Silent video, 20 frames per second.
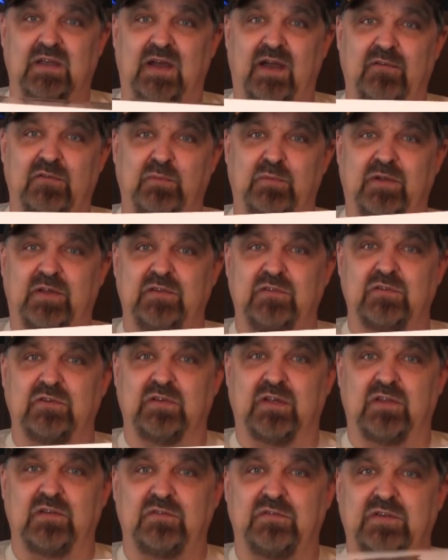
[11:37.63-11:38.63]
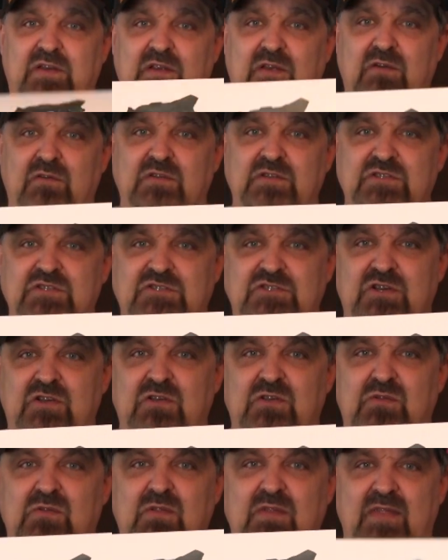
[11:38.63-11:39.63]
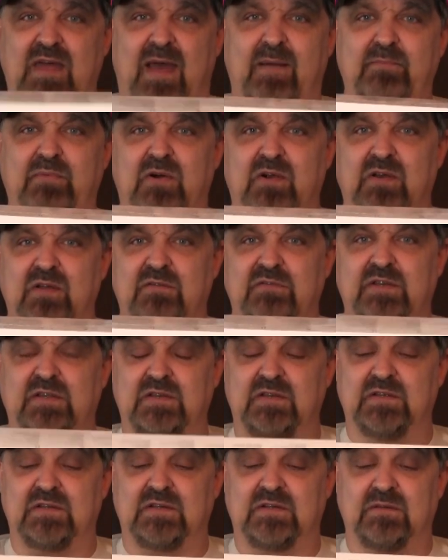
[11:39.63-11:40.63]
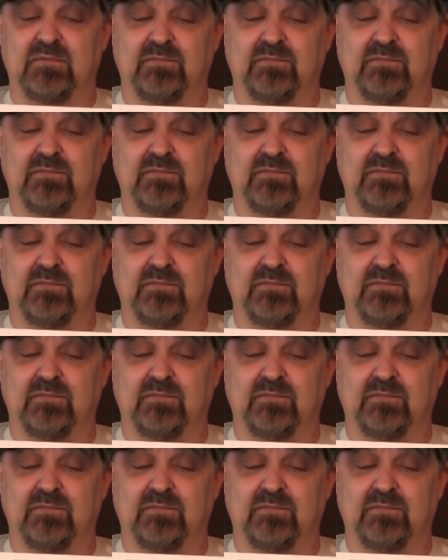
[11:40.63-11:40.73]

I will probably do another video and show you that part of it.